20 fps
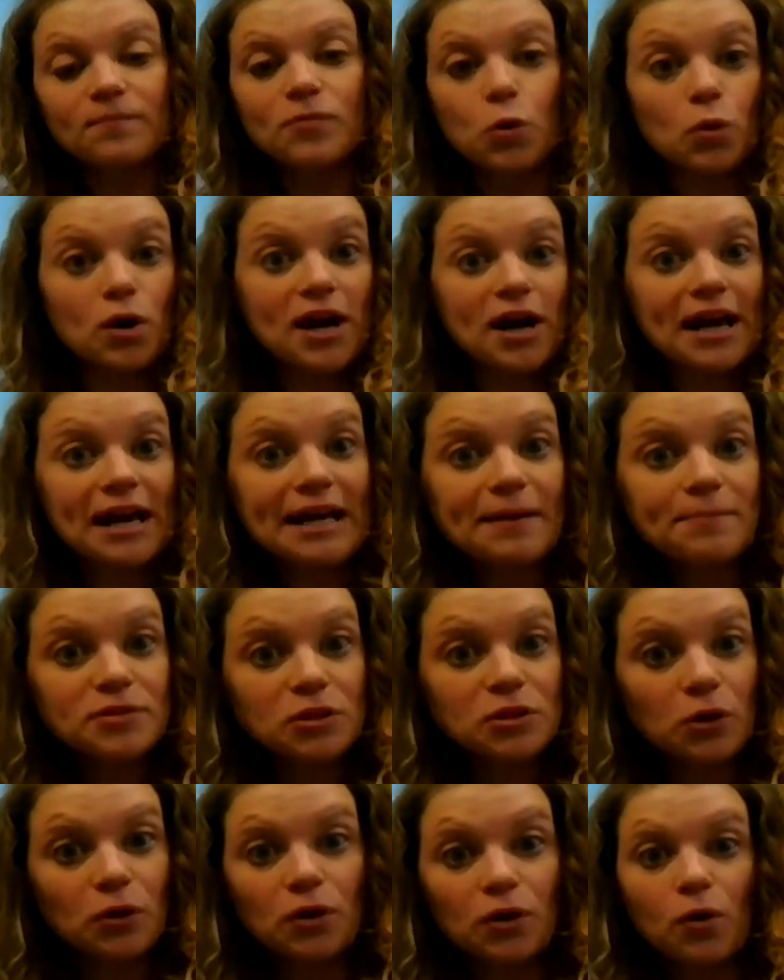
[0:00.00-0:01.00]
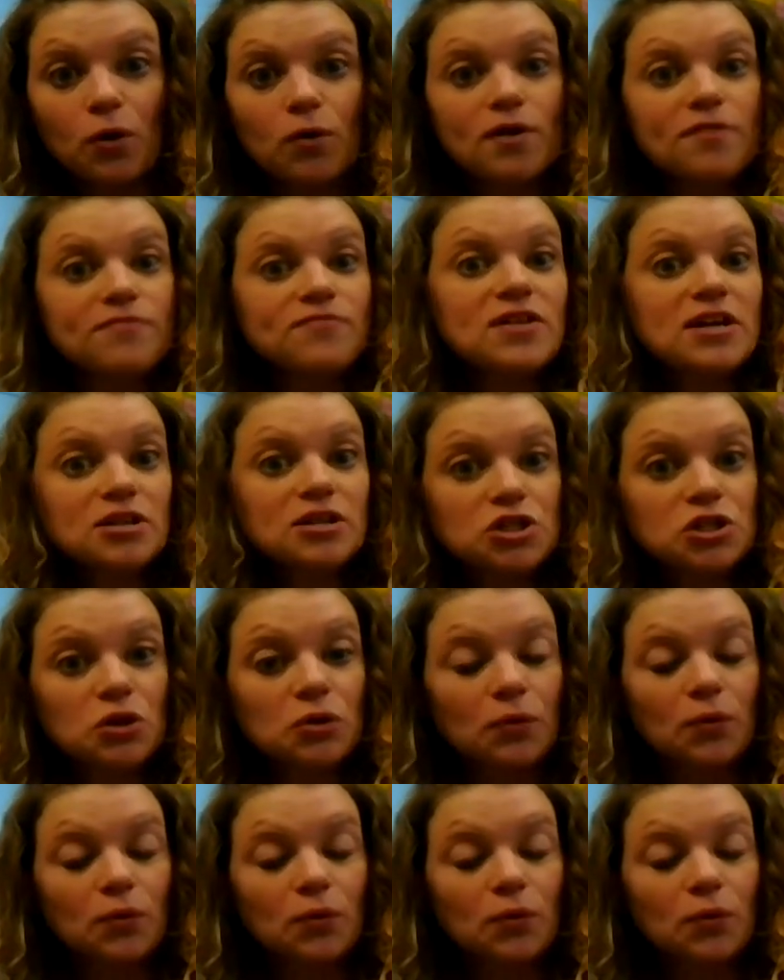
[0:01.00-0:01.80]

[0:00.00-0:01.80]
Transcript: or a hamster or a fish